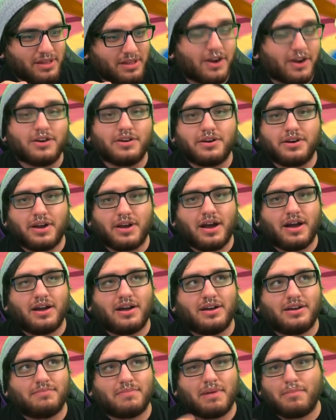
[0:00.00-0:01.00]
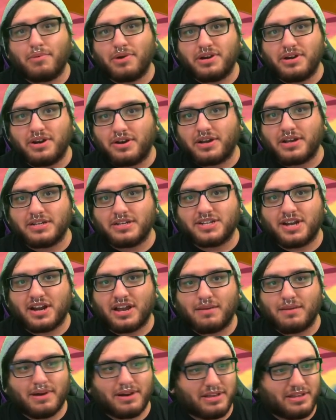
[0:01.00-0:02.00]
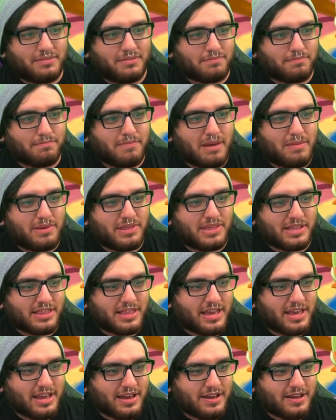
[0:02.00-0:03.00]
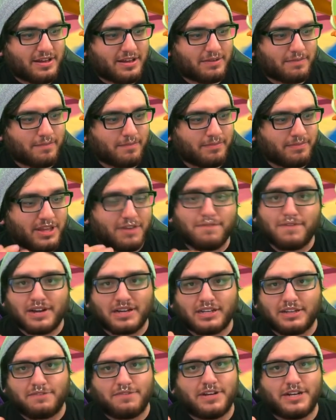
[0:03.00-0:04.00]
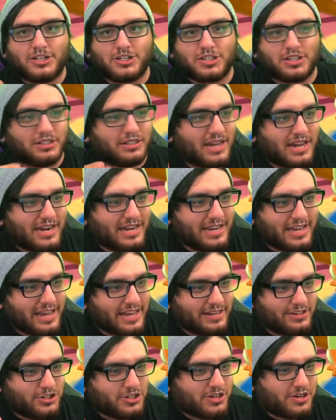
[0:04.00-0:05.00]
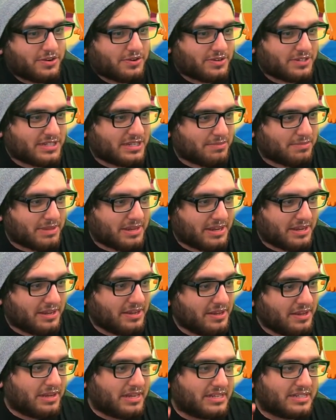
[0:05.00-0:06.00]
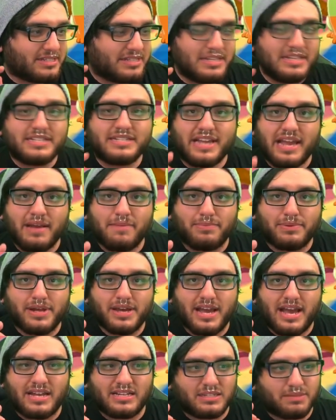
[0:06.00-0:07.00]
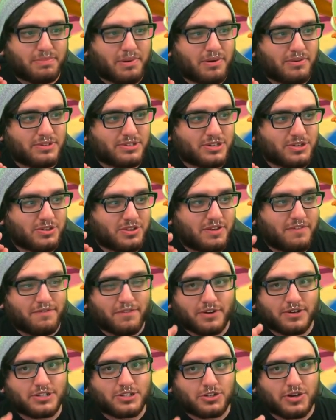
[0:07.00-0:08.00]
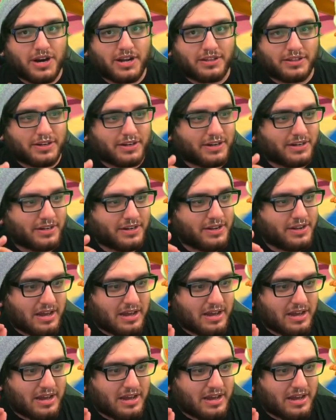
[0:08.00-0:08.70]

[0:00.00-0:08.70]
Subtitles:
I heard my boy Duncan talking about maybe that they finally finished the lighting engine or something, because this gameplay, as opposed to the first trailer,